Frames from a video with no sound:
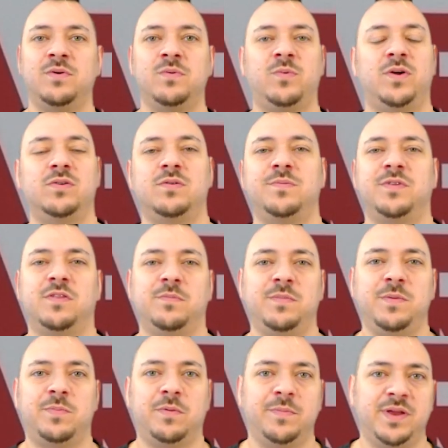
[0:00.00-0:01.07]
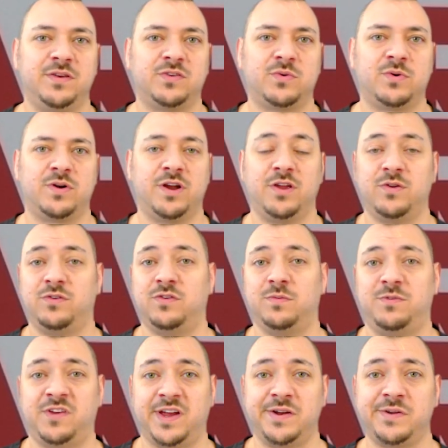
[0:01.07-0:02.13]
welcome to the Meeple Mentor YouTube
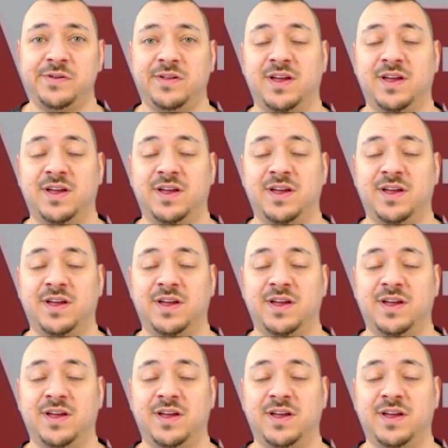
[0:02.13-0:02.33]
channel.